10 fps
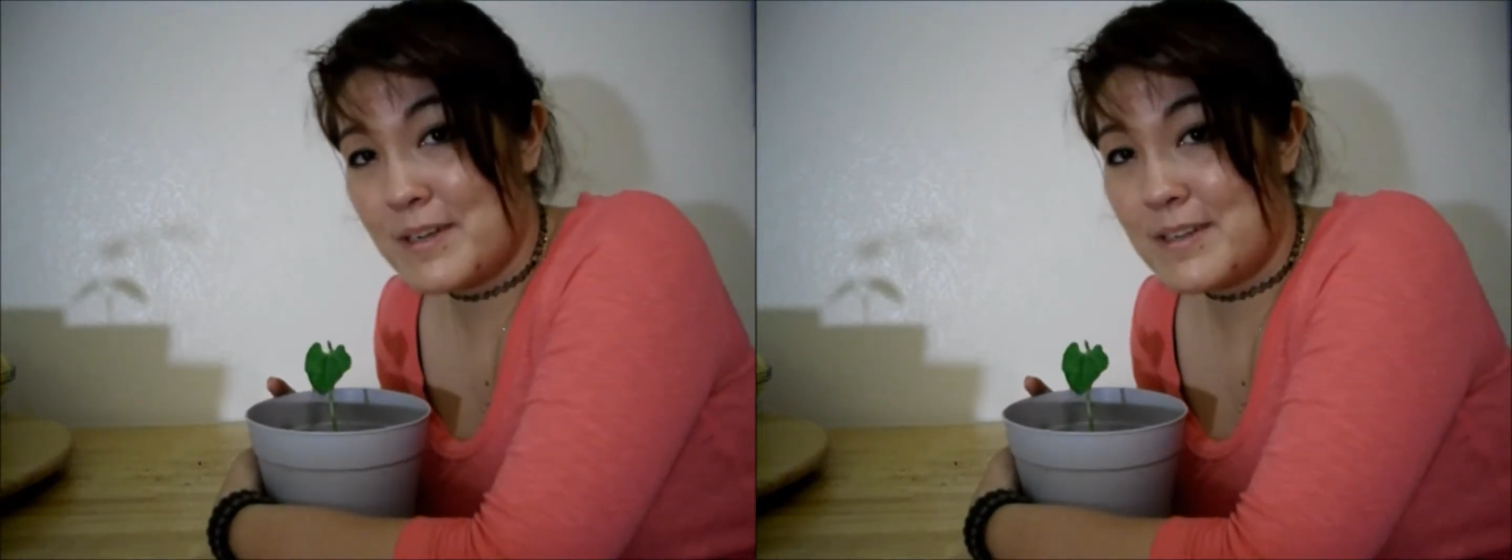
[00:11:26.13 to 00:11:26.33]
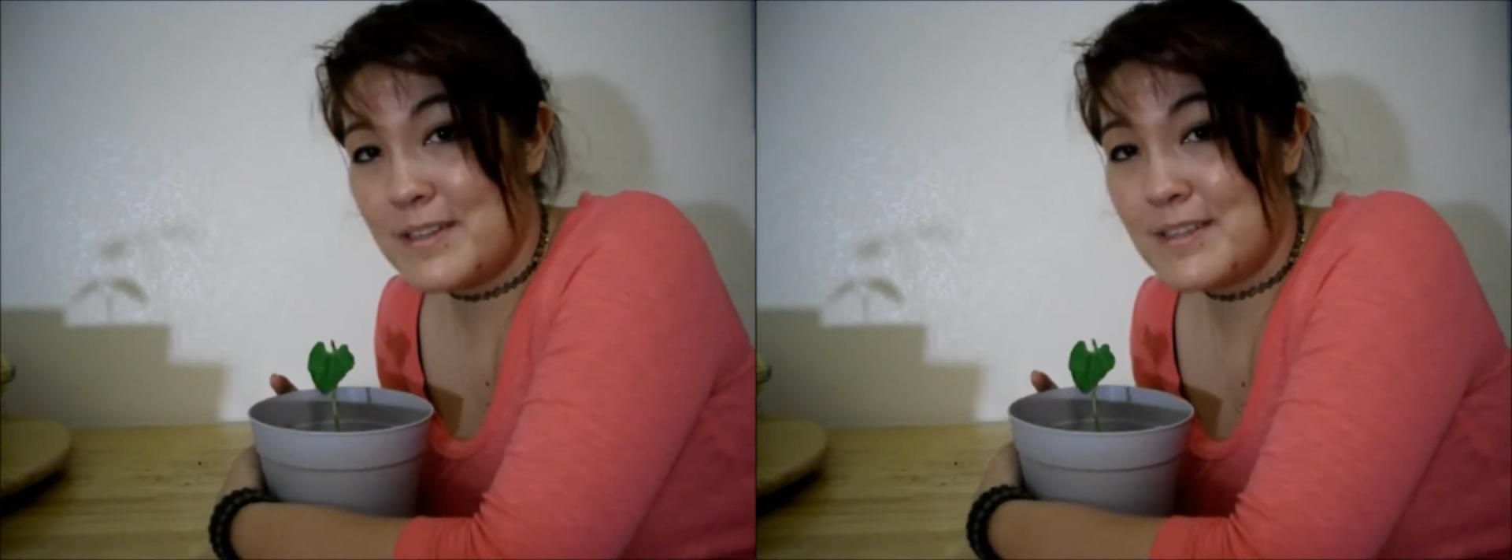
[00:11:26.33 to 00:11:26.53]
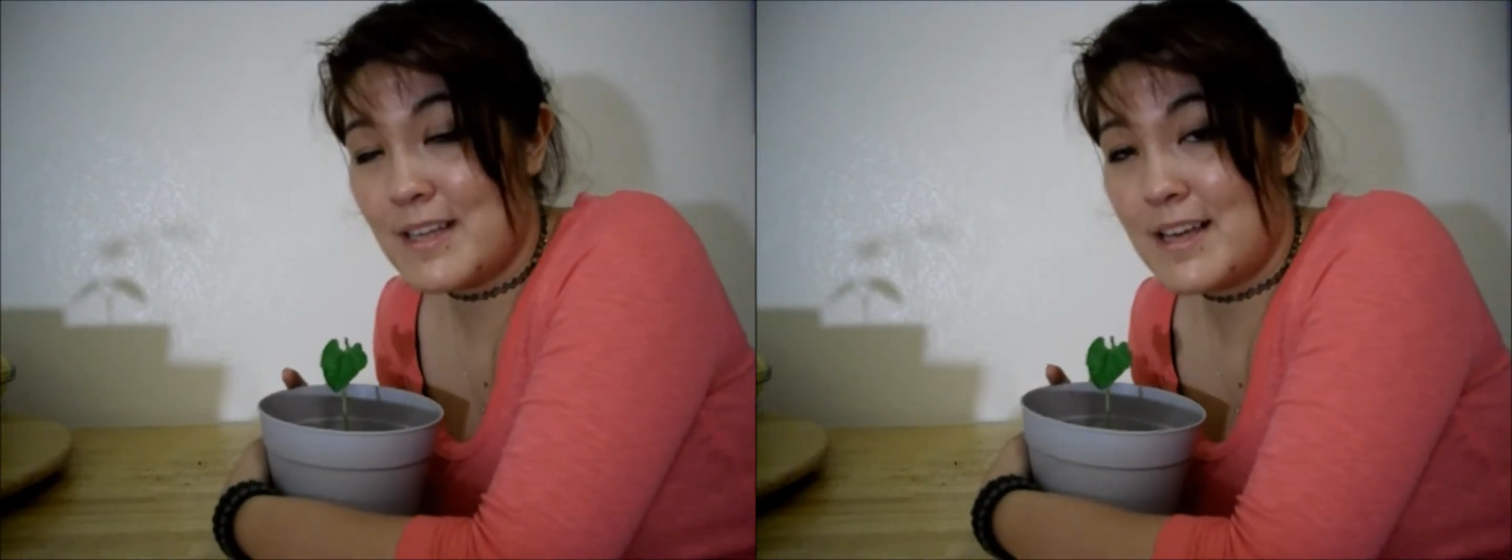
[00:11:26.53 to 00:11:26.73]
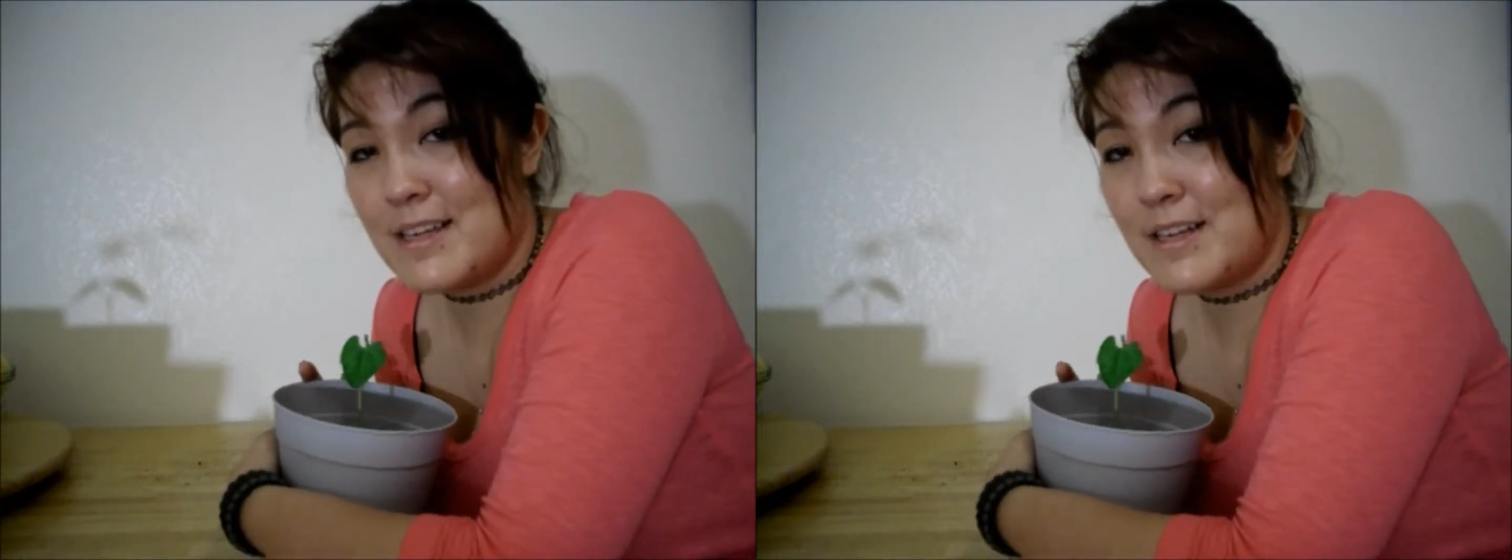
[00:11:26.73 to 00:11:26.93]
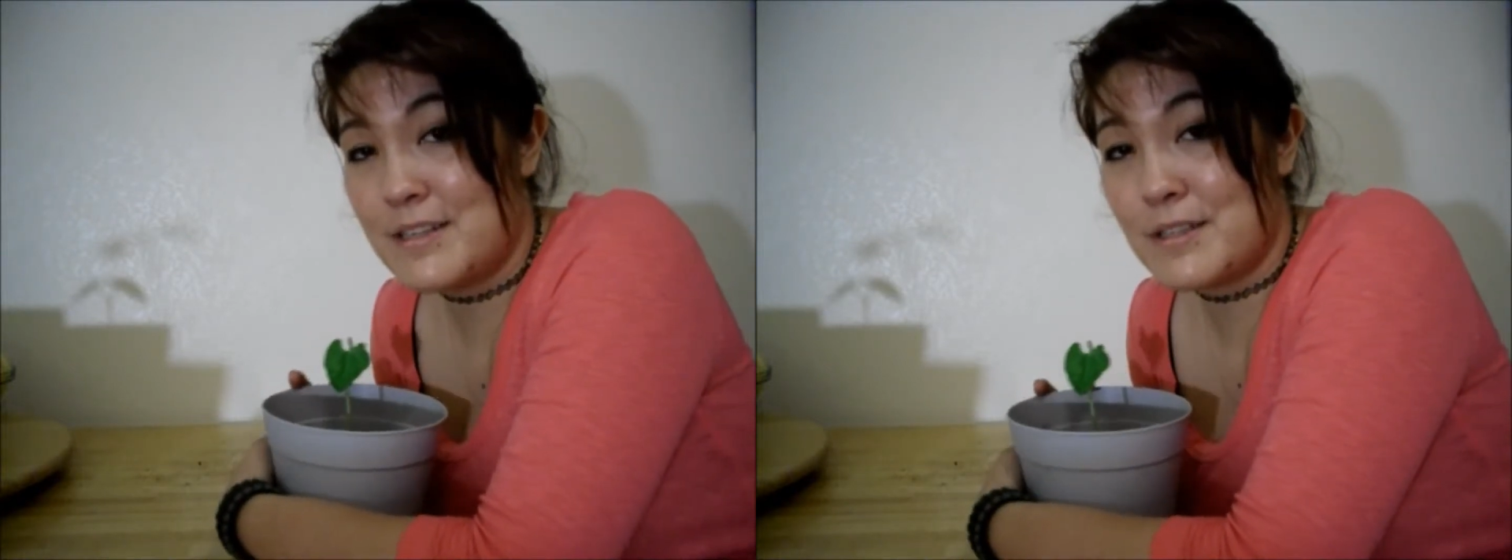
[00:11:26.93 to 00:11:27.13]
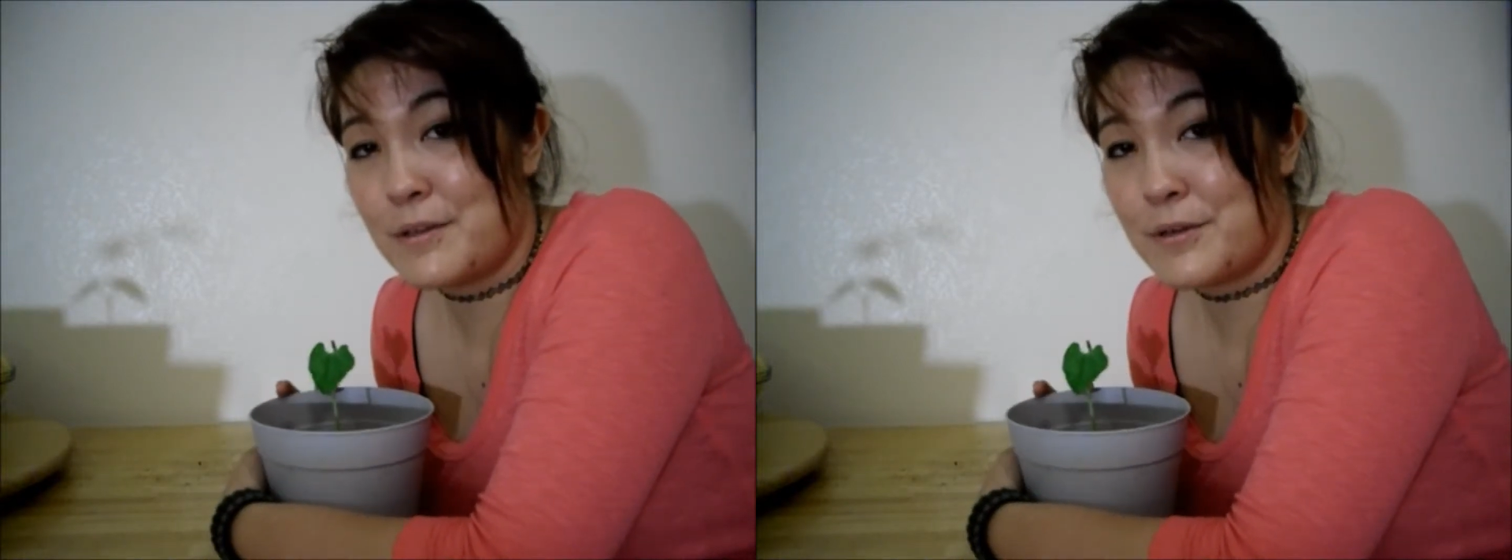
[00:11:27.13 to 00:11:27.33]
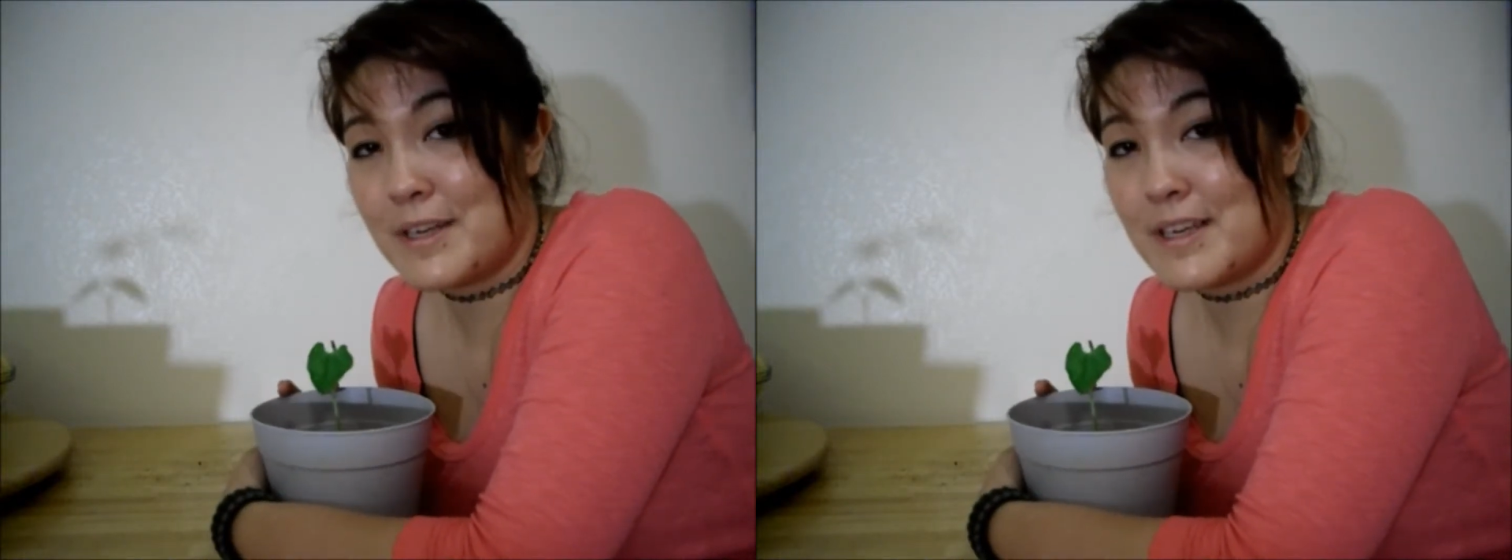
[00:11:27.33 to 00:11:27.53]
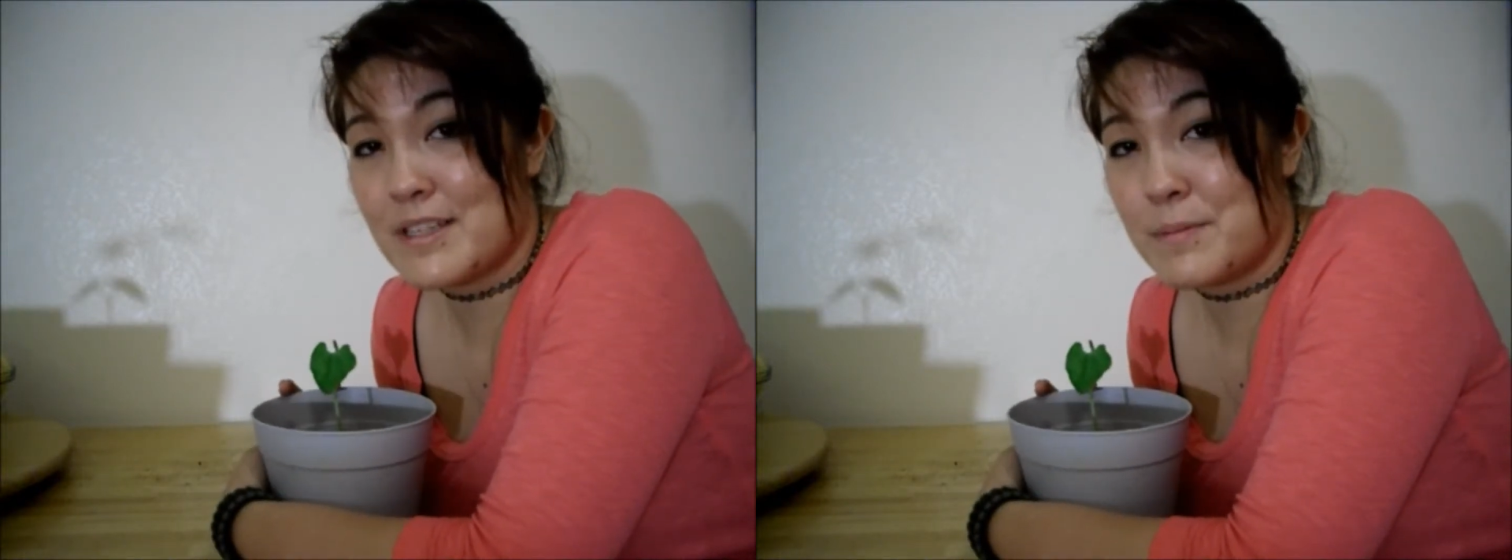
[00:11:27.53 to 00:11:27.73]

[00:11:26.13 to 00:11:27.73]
because it is a learning